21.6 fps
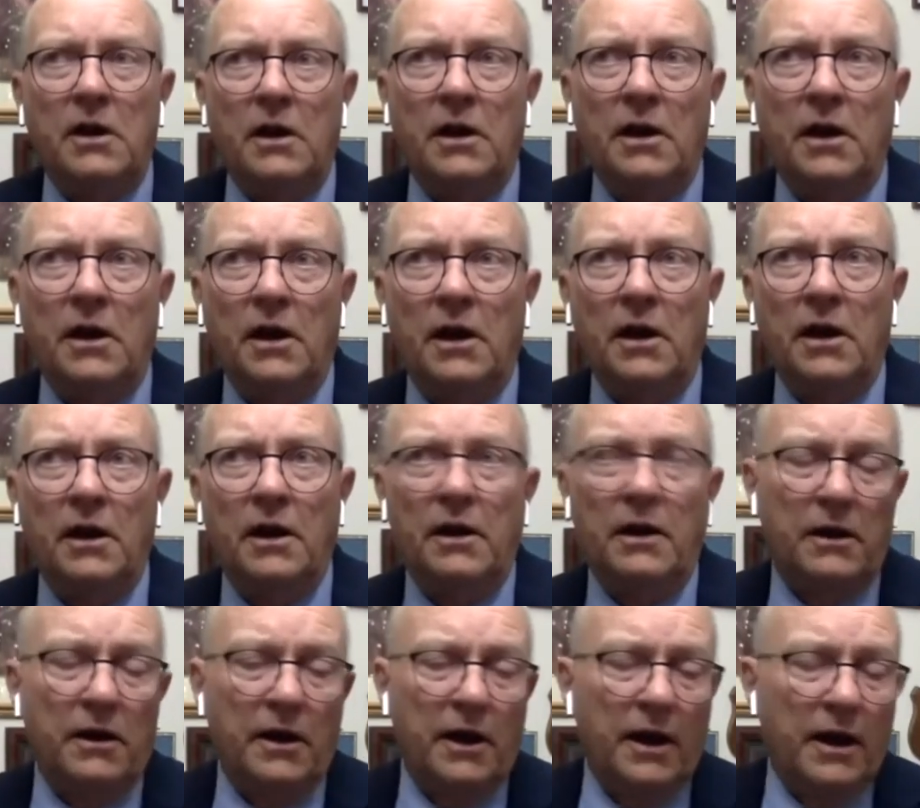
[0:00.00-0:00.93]

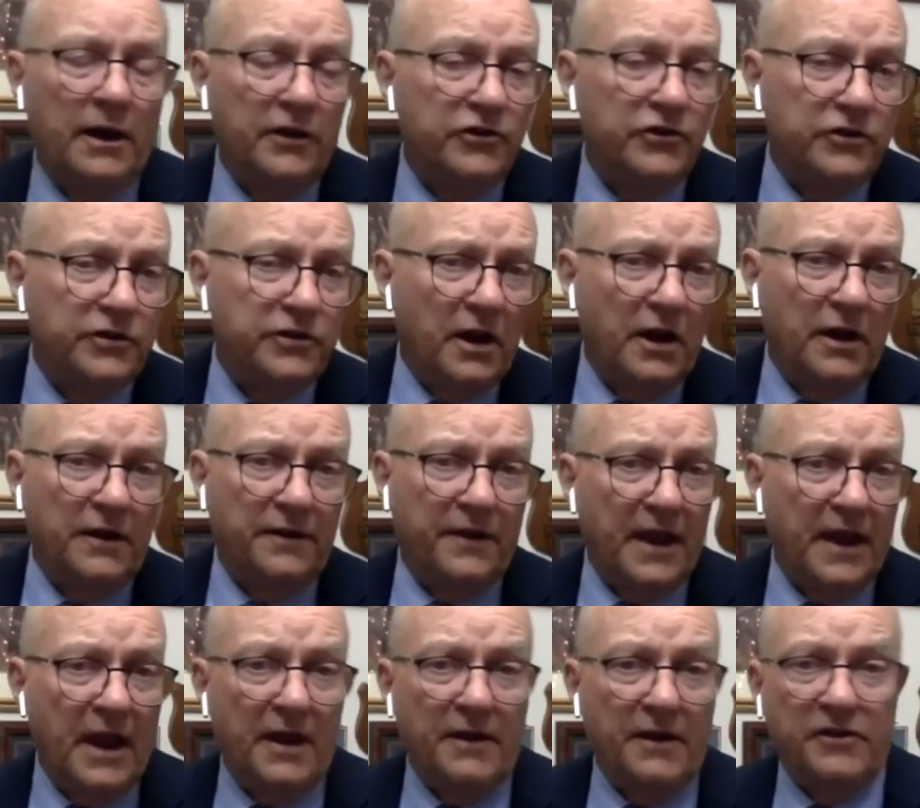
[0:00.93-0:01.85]
Uh, and it's not
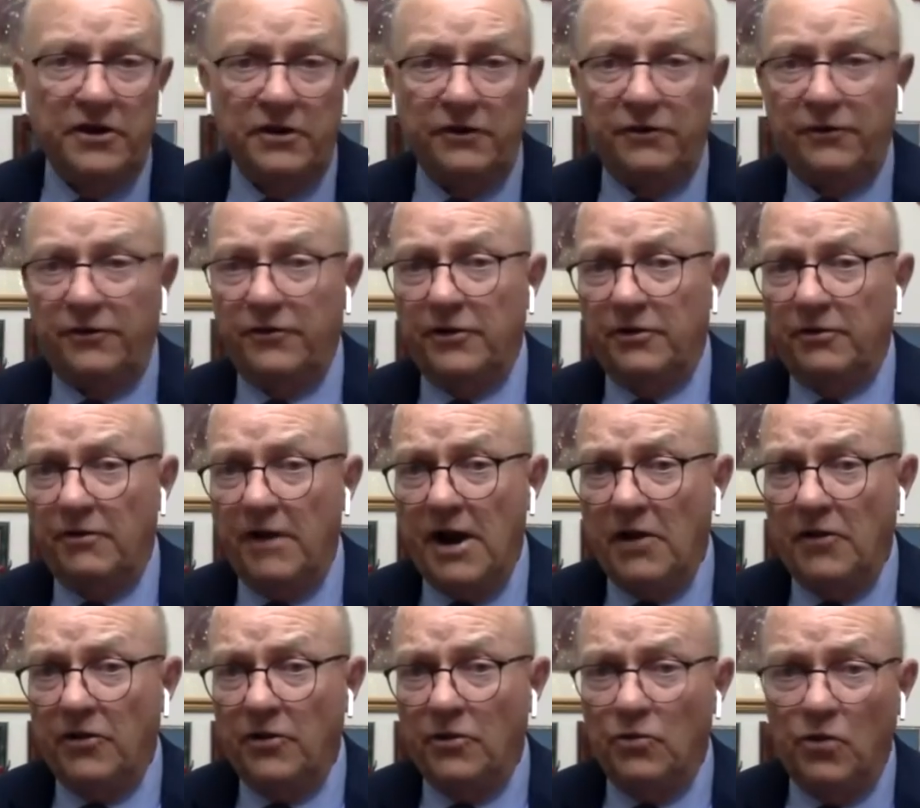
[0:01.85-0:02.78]
that different
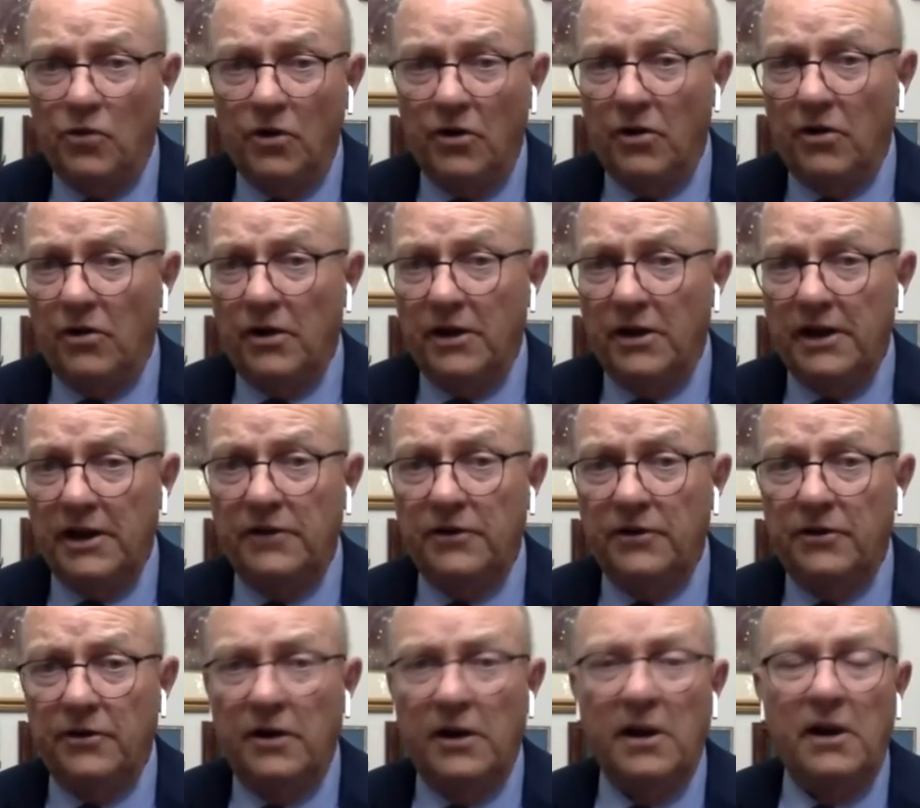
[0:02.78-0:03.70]
around the world
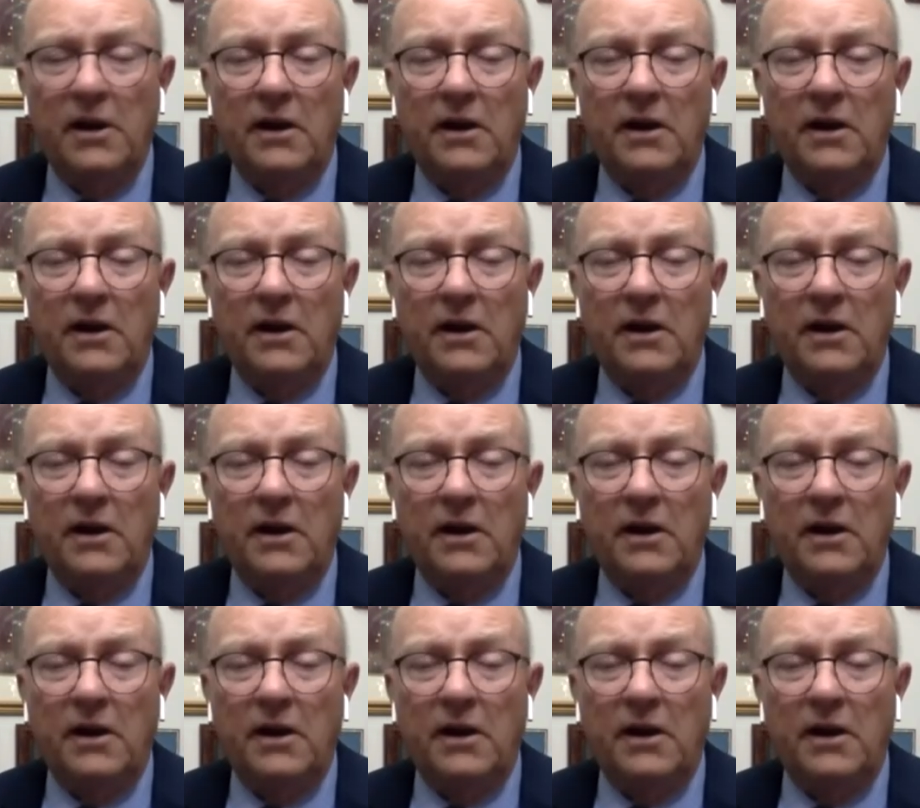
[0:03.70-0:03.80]
either.